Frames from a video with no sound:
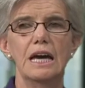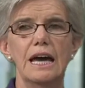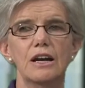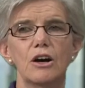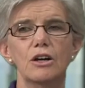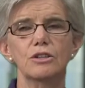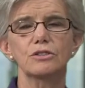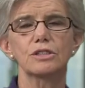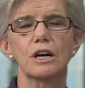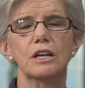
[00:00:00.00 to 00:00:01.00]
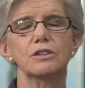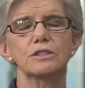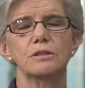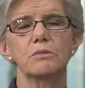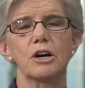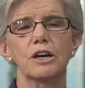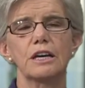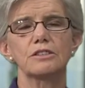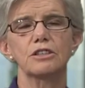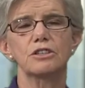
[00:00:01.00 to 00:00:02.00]
And all those colors and
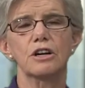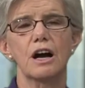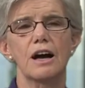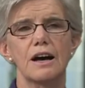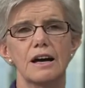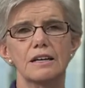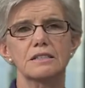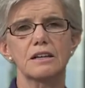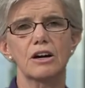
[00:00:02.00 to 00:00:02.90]
markings in your eyes